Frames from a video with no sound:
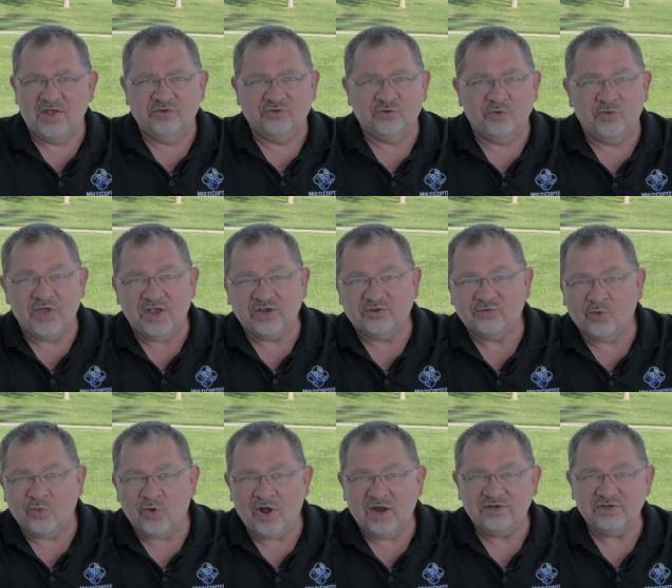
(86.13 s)
So thanks
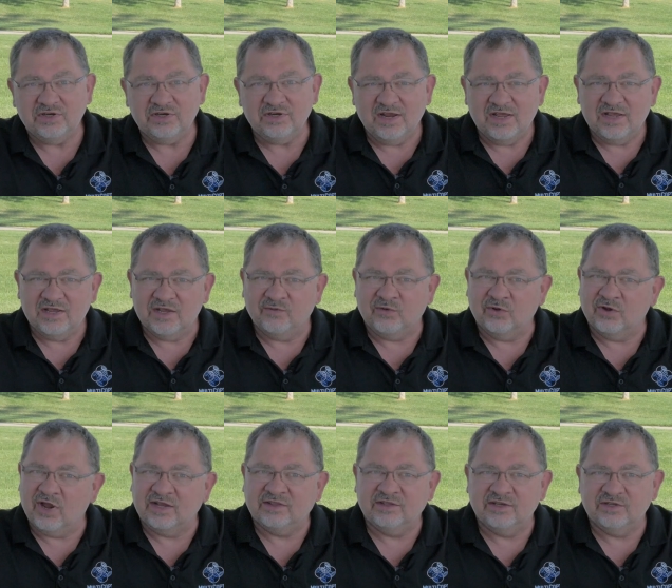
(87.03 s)
for watching. If you
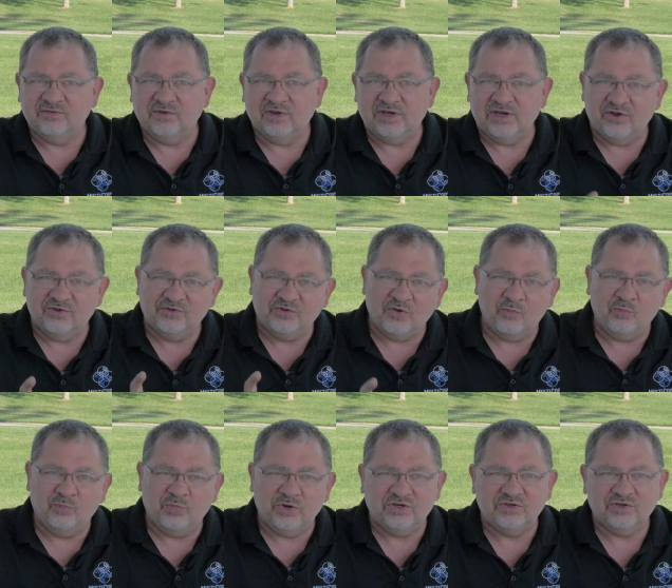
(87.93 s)
like these videos,
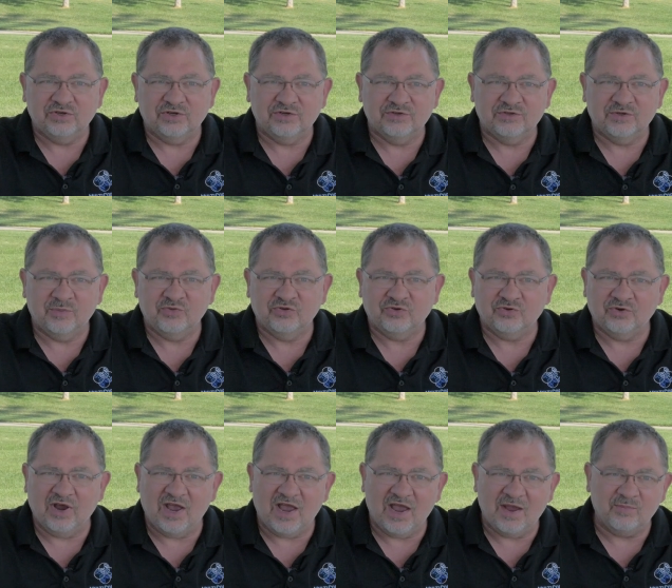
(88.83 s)
be sure and
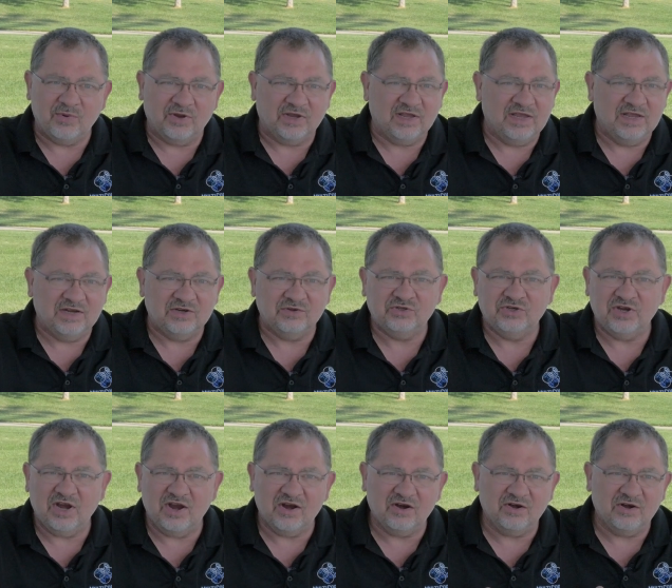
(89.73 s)
subscribe, hit
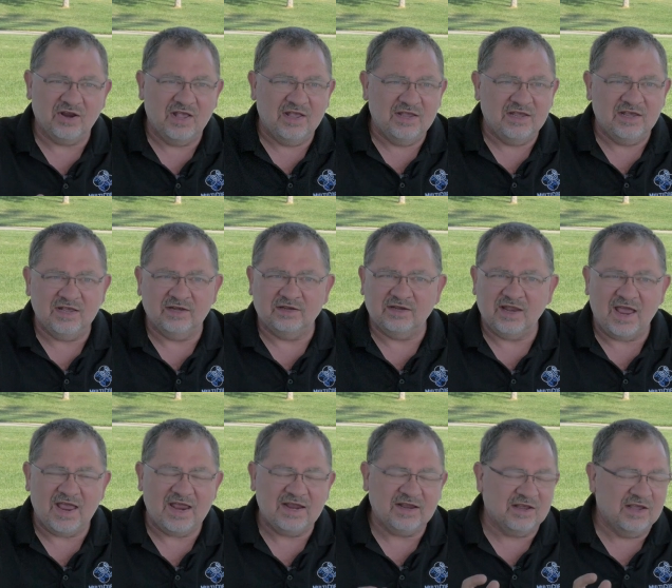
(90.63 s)
share, hit
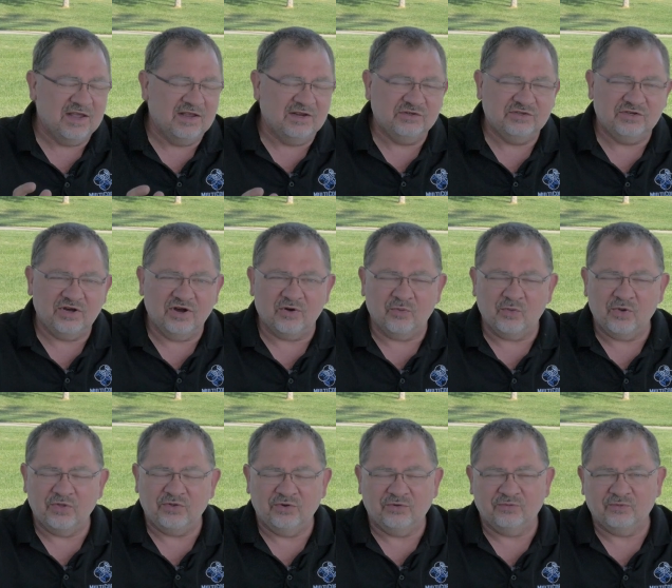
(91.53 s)
like, share it
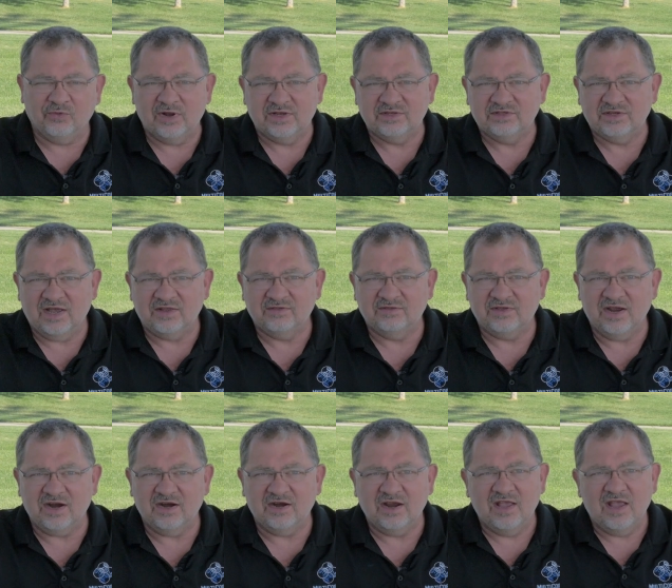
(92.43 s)
with your friends out
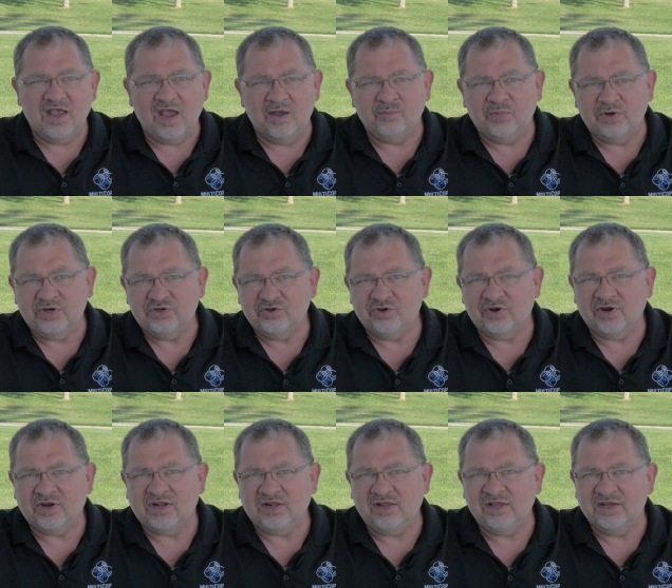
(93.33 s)
there, and be sure
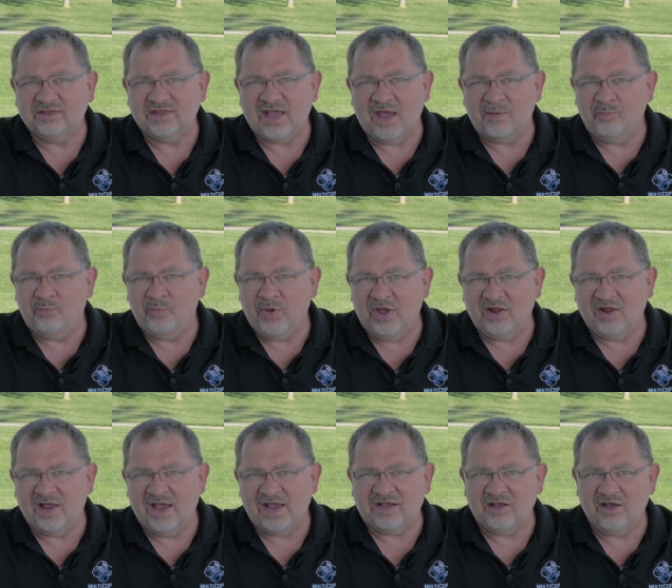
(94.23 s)
and click that
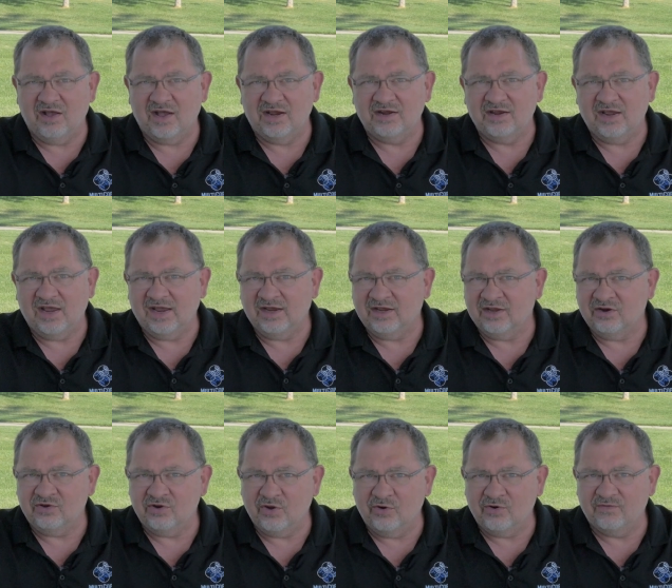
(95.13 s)
bell icon and
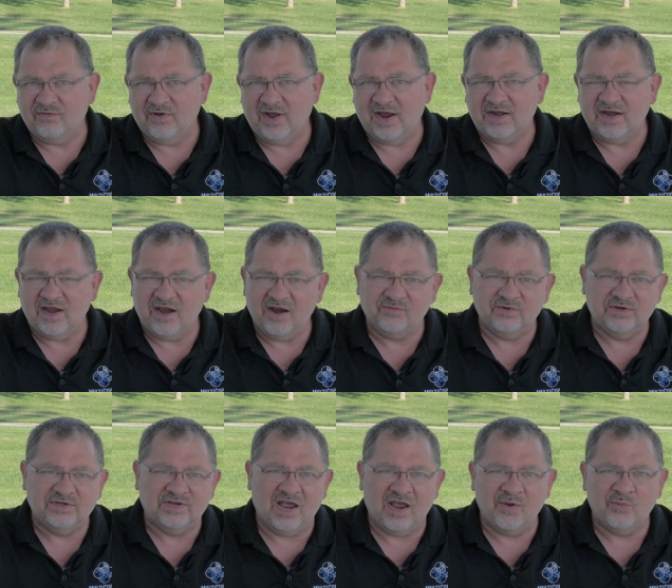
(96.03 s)
get notified
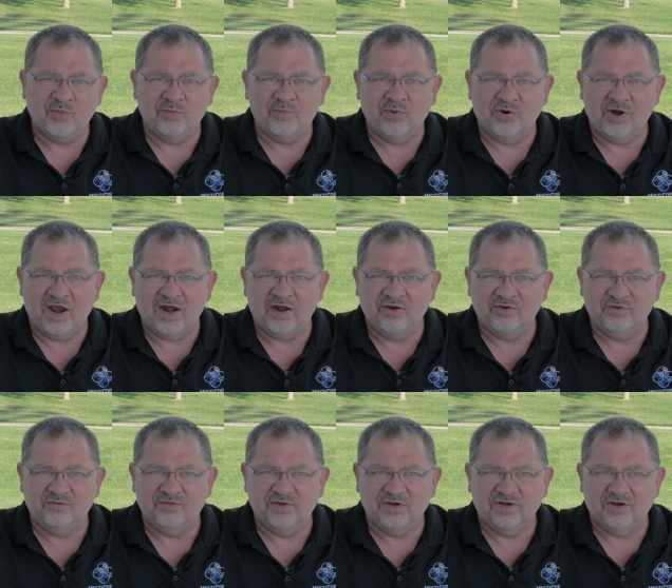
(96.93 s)
every time we put out a
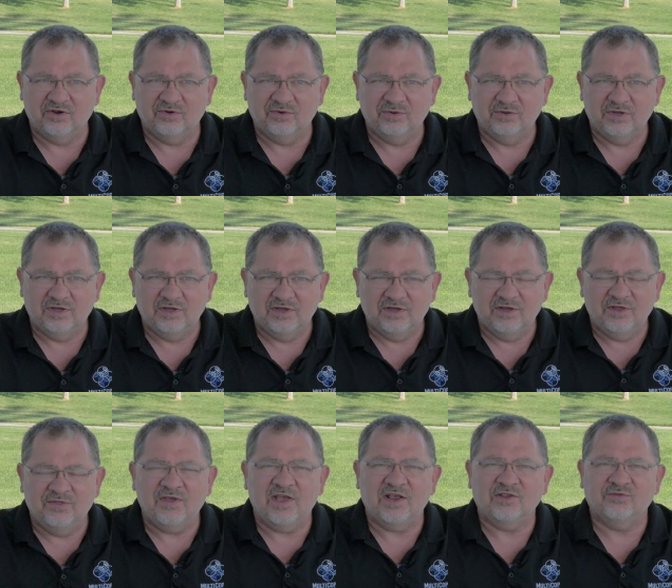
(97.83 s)
new video.
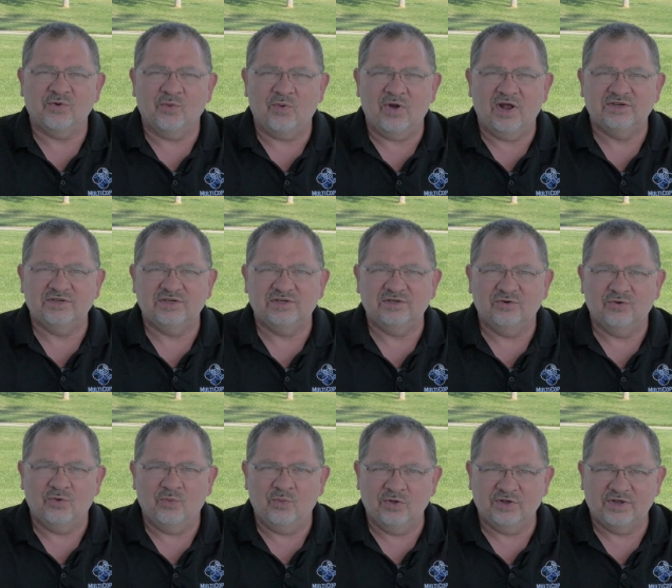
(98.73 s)
Thanks for watching.
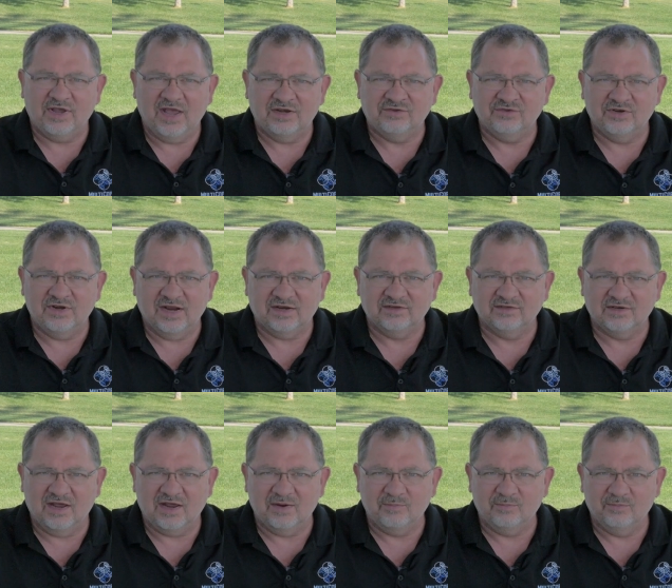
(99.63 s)
We'll catch you next
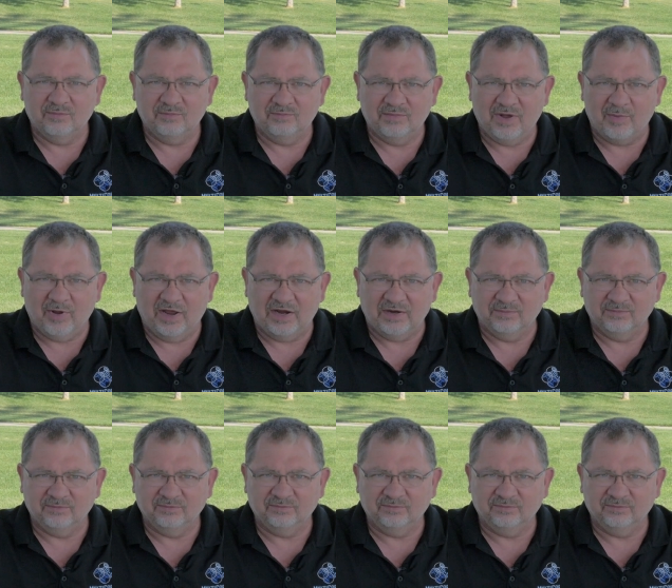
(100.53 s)
time. Bye-bye.